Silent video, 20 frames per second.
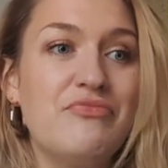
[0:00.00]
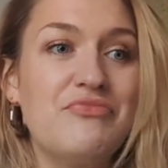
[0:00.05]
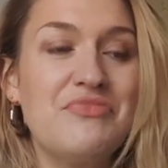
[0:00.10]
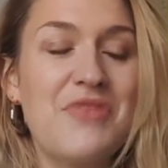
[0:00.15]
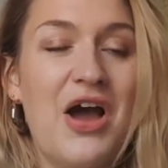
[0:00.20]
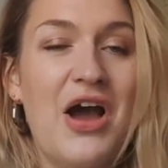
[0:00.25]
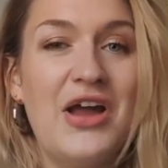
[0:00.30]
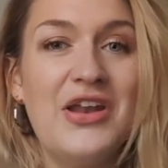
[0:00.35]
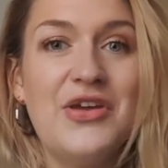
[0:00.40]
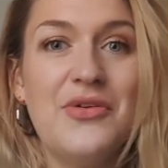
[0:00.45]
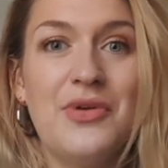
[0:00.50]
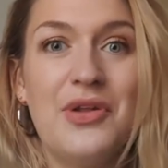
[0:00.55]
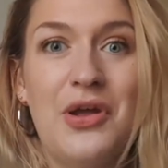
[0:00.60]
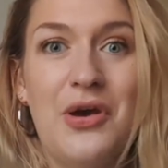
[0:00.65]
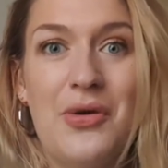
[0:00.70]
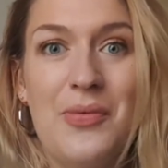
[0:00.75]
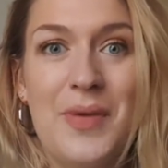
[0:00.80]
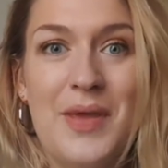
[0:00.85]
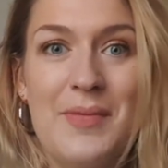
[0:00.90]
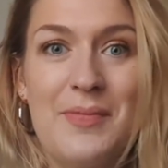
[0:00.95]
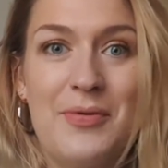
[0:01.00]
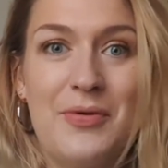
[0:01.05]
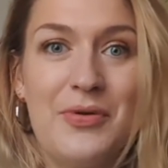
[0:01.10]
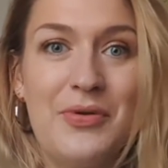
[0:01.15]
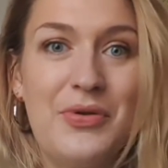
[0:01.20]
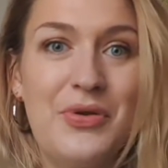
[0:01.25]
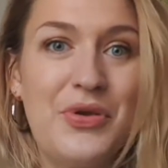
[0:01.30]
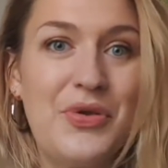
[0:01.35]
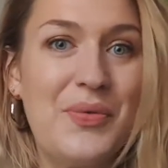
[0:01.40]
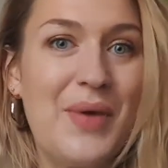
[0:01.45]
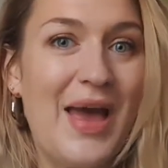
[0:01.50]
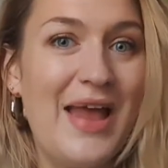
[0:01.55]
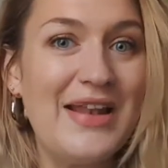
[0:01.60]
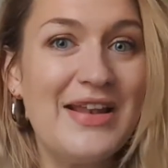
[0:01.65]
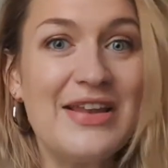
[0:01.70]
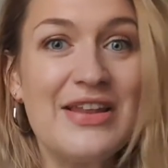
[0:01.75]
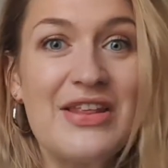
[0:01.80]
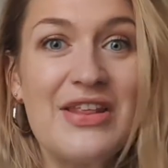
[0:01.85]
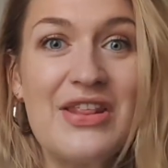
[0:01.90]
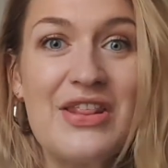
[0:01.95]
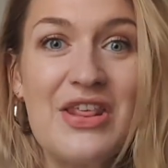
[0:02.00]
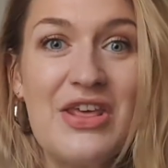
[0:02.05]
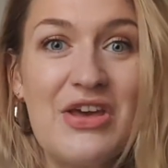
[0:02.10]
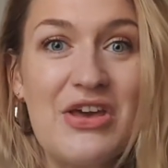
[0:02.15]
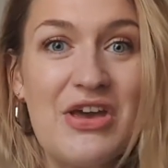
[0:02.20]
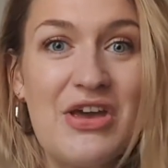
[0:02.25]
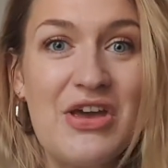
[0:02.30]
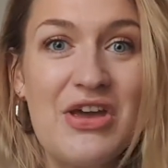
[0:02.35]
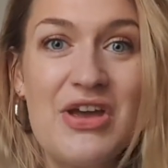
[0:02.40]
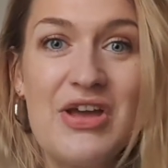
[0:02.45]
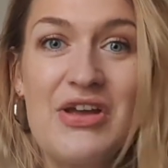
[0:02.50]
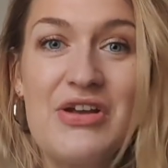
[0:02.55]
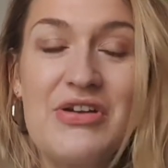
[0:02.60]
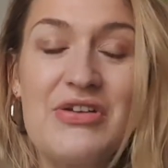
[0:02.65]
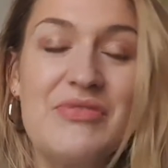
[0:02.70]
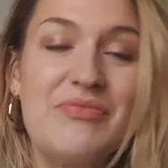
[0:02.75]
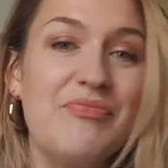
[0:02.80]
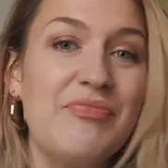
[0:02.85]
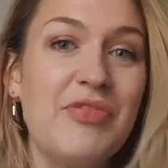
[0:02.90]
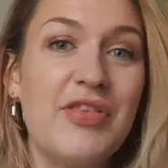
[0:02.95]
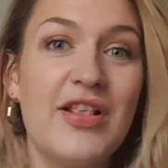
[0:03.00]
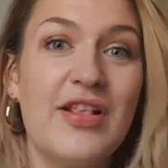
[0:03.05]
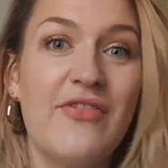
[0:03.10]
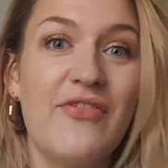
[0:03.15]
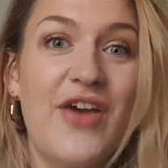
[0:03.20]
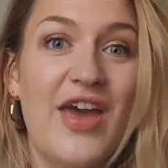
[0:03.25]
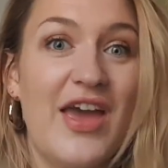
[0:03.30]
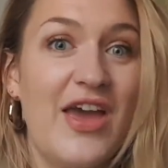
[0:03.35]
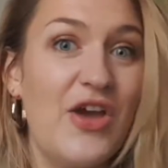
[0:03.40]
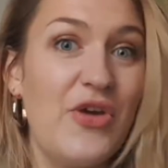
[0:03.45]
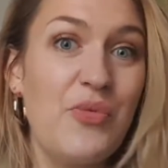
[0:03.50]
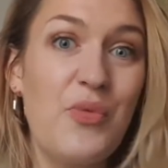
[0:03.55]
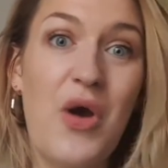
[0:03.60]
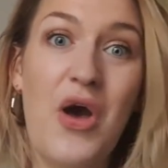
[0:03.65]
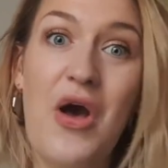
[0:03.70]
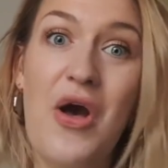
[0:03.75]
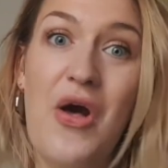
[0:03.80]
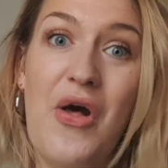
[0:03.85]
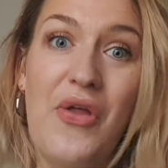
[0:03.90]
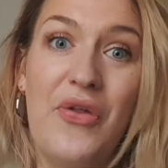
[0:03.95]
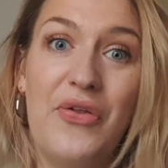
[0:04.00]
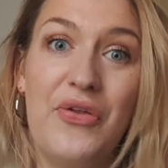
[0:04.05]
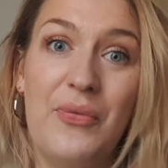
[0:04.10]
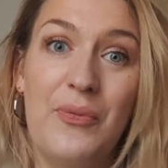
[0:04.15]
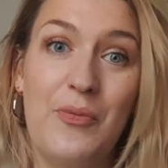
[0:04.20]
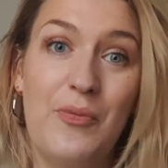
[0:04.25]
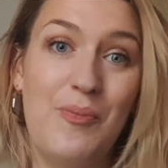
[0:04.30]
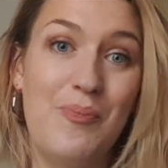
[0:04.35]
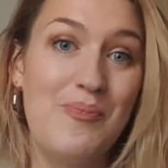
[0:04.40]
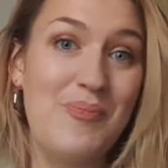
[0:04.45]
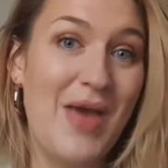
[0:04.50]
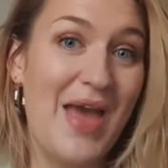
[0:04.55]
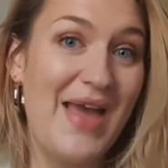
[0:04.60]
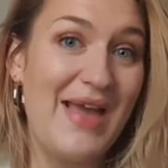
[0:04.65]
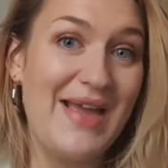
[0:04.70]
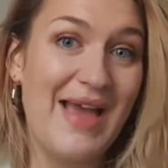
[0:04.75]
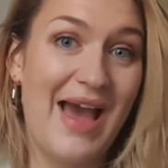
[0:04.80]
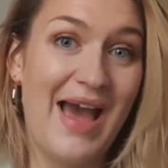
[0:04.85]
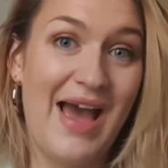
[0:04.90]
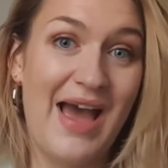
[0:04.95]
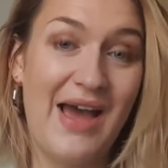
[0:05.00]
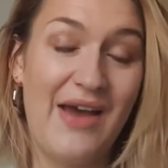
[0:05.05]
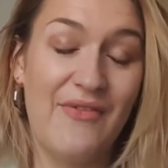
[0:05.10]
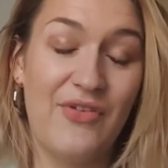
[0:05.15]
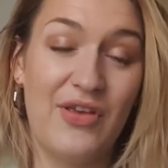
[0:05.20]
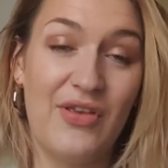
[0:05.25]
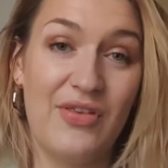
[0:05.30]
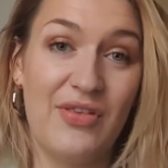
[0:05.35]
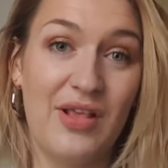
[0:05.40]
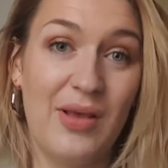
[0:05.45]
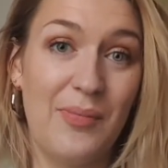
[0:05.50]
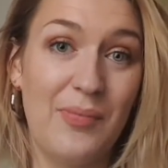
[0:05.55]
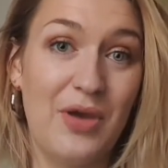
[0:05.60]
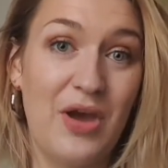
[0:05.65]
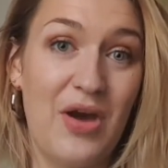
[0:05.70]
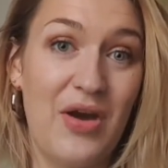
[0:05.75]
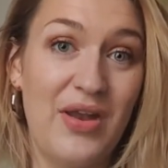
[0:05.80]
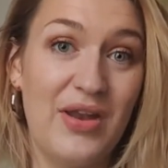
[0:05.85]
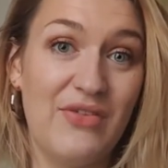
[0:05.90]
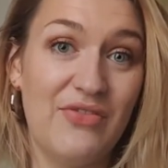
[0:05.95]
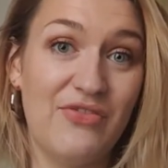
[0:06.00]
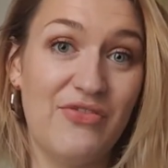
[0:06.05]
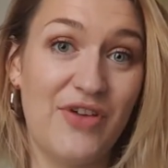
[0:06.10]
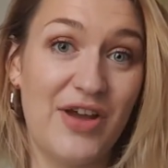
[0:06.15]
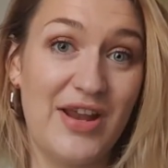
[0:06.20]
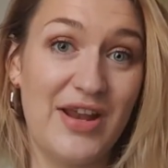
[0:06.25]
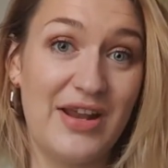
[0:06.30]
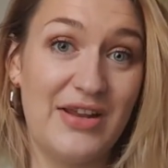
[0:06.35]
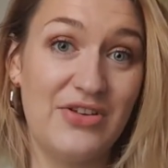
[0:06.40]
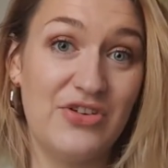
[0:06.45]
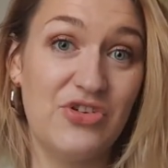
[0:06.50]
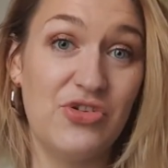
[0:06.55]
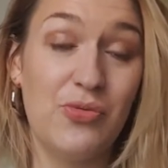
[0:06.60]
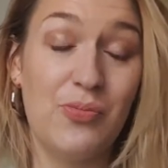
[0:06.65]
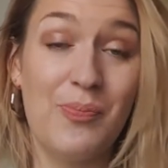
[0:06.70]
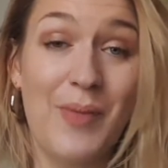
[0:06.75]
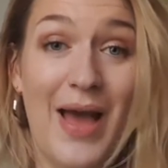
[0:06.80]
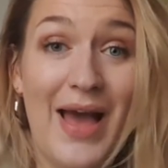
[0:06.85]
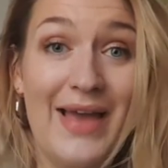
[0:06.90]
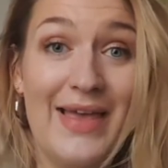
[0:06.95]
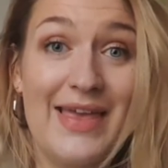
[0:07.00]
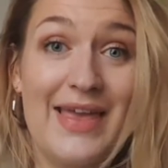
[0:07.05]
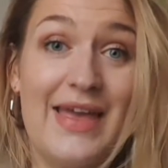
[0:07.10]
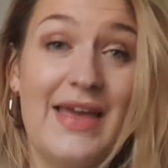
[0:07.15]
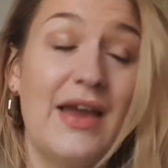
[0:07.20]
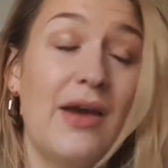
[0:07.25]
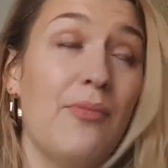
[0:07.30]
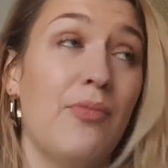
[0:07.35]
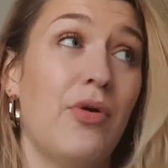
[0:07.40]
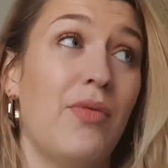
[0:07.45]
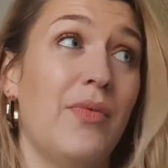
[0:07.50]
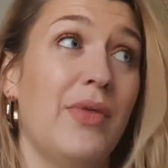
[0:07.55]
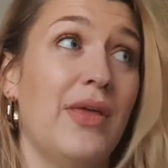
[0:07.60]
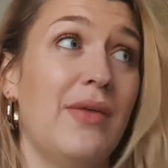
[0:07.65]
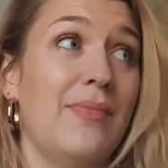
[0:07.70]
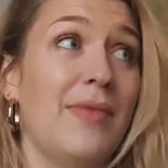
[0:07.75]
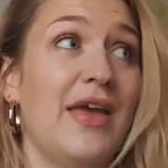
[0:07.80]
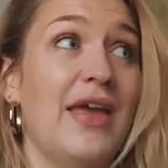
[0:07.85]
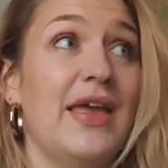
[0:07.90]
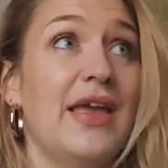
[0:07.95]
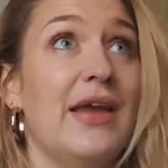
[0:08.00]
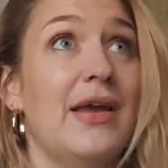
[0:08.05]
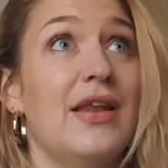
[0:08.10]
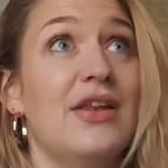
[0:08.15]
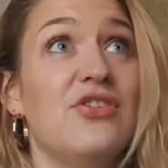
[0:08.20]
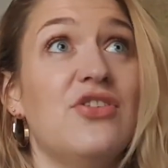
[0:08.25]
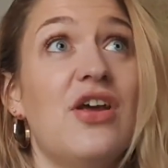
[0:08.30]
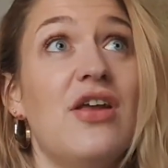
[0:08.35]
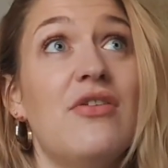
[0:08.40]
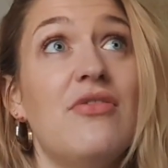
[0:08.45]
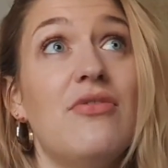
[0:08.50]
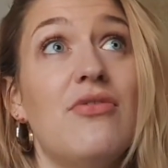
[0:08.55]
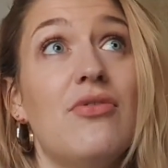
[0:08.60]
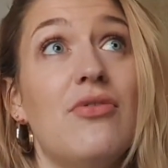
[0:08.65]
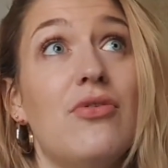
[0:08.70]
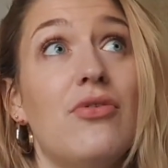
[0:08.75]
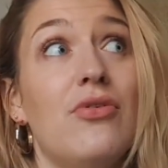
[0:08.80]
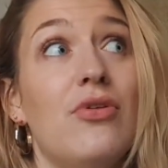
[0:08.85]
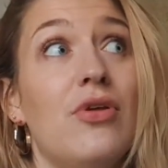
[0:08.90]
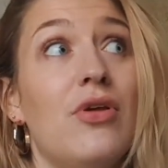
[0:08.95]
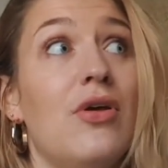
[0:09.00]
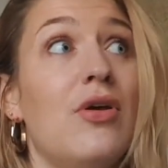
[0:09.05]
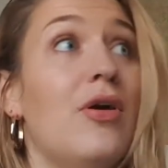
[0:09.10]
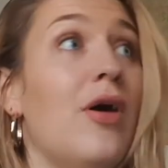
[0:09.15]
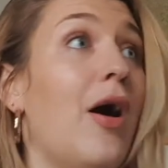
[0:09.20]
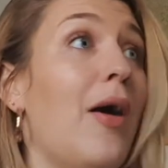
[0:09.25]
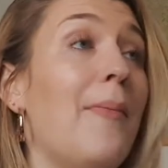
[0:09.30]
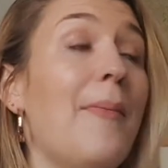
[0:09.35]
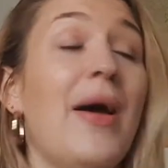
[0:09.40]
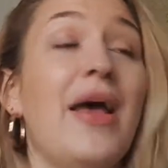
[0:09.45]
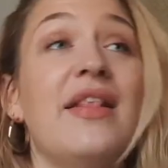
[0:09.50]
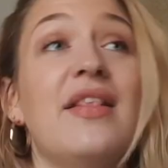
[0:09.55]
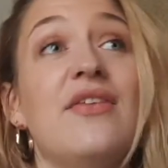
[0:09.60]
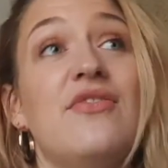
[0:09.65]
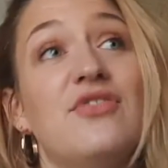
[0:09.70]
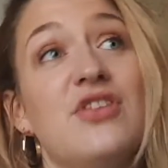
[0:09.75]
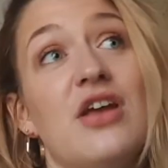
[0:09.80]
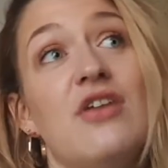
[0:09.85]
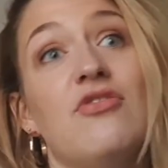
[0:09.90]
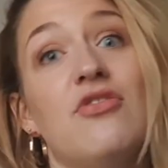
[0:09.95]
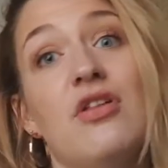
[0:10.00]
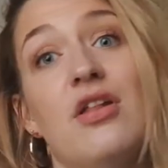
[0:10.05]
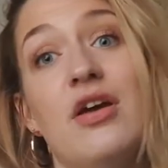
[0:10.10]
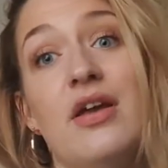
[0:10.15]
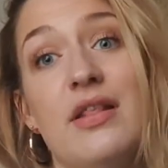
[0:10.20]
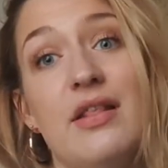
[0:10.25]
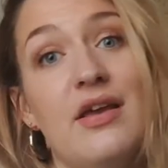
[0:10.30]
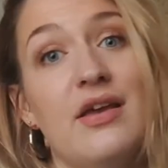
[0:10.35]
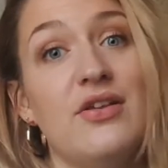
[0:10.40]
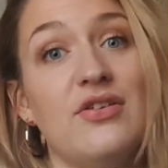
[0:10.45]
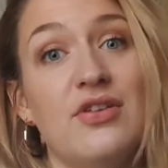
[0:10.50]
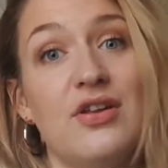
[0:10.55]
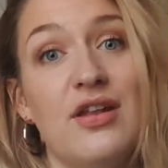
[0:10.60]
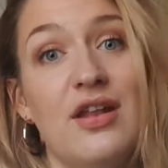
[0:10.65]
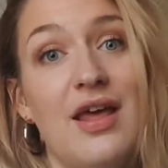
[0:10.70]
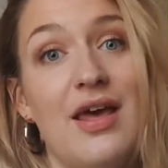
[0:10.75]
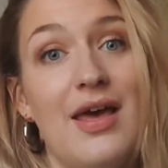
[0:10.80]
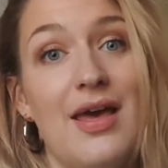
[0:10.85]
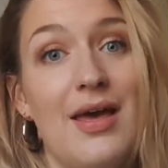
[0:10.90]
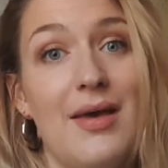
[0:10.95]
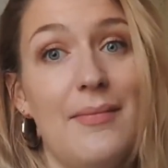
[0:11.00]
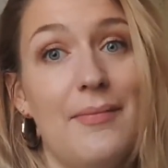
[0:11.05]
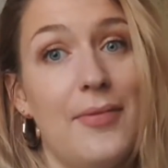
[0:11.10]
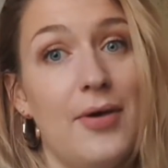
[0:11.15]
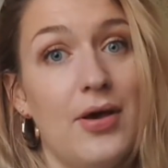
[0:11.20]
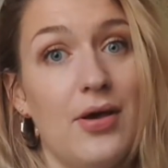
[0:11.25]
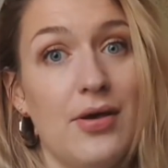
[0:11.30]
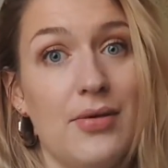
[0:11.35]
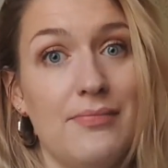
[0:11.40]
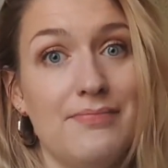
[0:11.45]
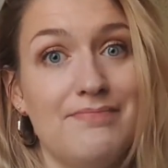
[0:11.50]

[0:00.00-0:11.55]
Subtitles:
I know a lot of people who enter the surveying world may have some kind of financial backing. I'm probably making a massive generalization there, but